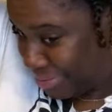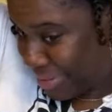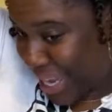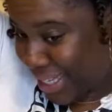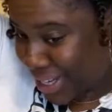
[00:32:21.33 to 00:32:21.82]

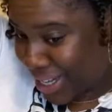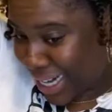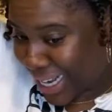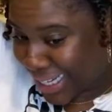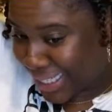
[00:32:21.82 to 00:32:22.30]
That's all I
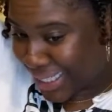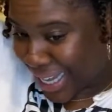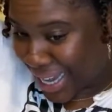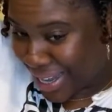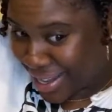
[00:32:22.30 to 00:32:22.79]
gotta
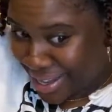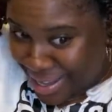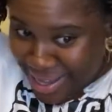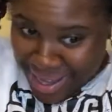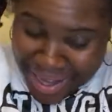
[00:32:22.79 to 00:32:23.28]
say.
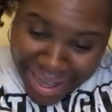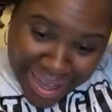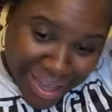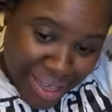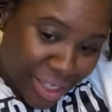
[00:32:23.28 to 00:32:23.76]

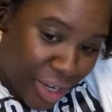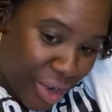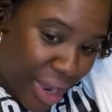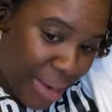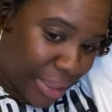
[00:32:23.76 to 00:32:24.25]

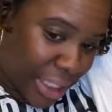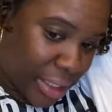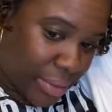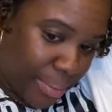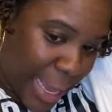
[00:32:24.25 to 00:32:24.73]
So I'm
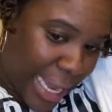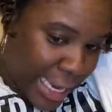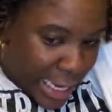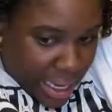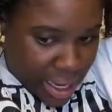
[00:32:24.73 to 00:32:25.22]
just
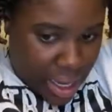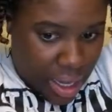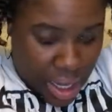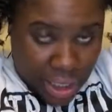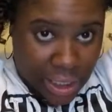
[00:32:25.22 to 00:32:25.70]
making
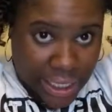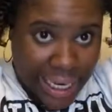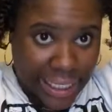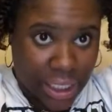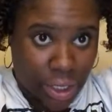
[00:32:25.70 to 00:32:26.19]
a
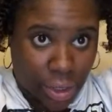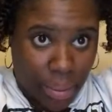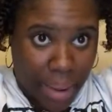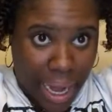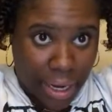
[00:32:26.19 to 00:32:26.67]
section on the
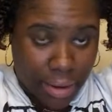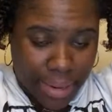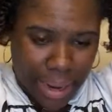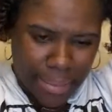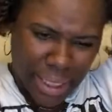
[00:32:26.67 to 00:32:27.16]
bottom
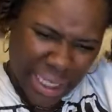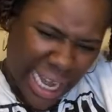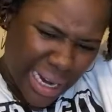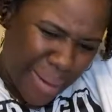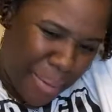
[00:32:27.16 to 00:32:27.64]
and I'm just
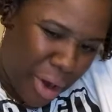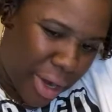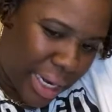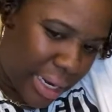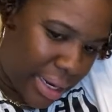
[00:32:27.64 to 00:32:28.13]
kind of
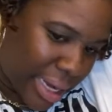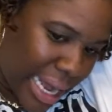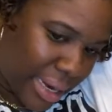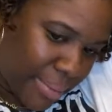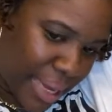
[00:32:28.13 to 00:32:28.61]
parting it
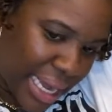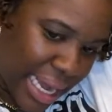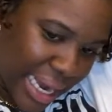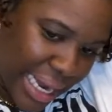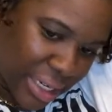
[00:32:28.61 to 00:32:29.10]
kind of big. I
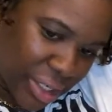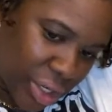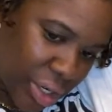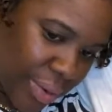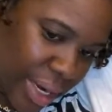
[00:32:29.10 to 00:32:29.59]
kind of
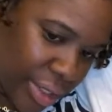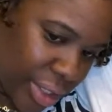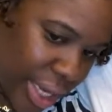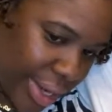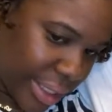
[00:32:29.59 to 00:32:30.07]
turn around so
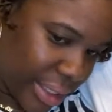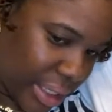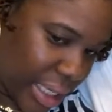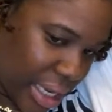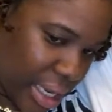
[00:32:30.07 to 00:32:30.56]
y'all can
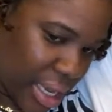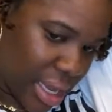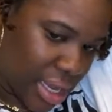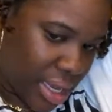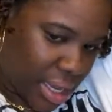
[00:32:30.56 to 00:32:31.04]
see.
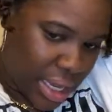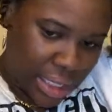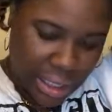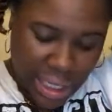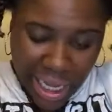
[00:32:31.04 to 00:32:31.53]

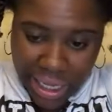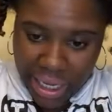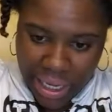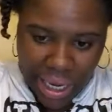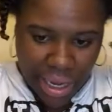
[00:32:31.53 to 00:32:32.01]
It's
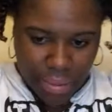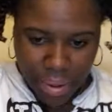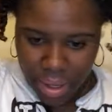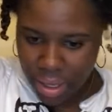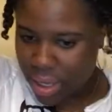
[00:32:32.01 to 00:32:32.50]
nothing deep.
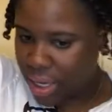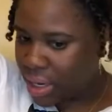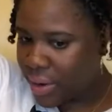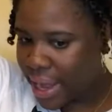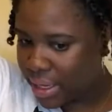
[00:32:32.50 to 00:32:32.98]
You
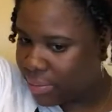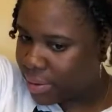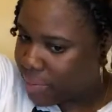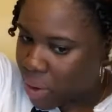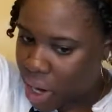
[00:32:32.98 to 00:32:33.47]
don't have to be
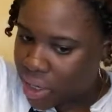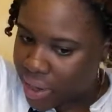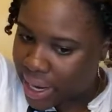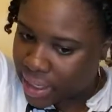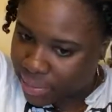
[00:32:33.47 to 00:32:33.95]
part, don't
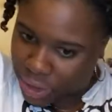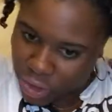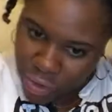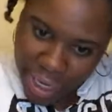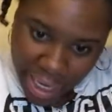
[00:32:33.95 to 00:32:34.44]
have to be
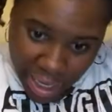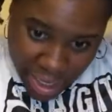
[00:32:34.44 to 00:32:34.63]
straight.